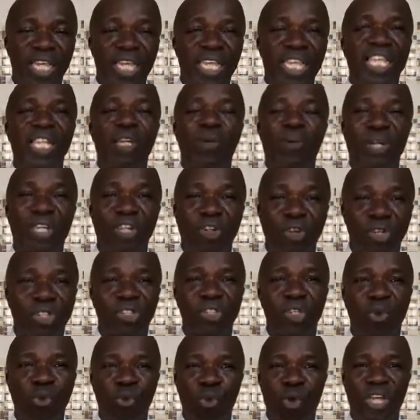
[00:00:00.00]
in our
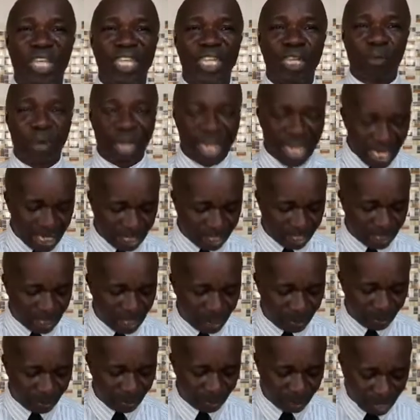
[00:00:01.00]
Christian walk, in our
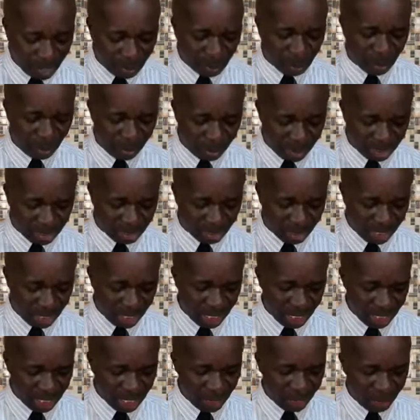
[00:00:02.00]
earthly pilgrimage.
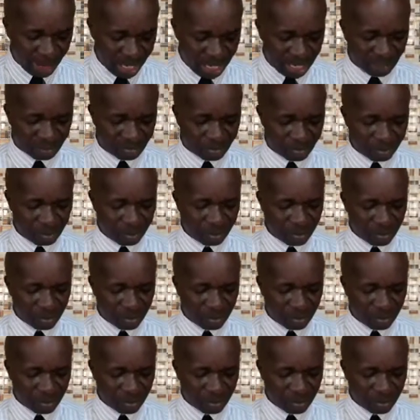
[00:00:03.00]
Amen.